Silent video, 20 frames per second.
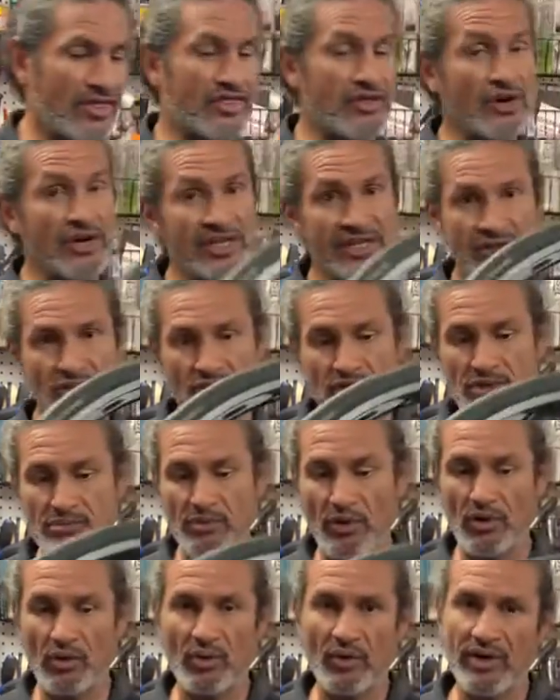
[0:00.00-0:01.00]

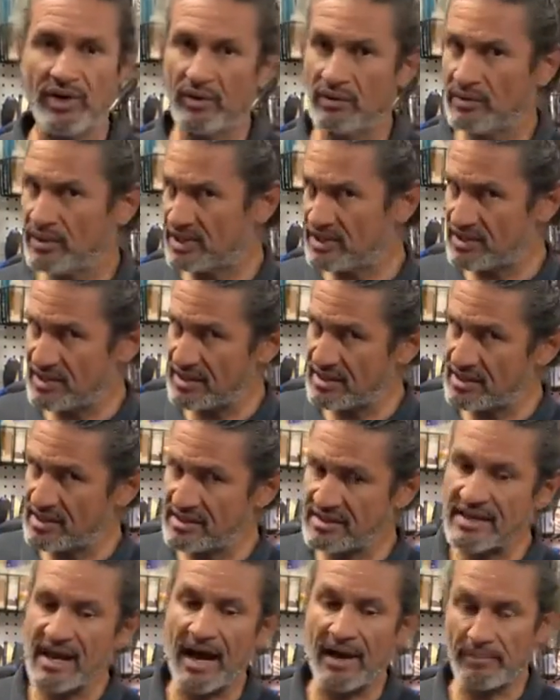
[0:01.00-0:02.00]
32-spoke wheel, which this
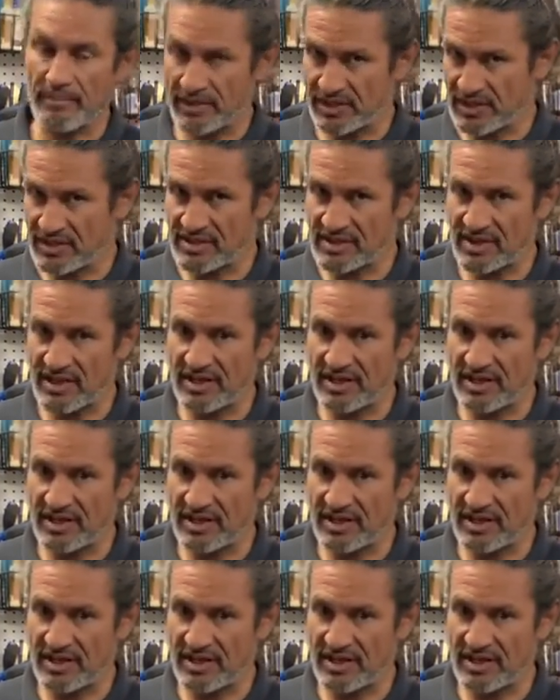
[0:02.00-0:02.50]
is not, but just to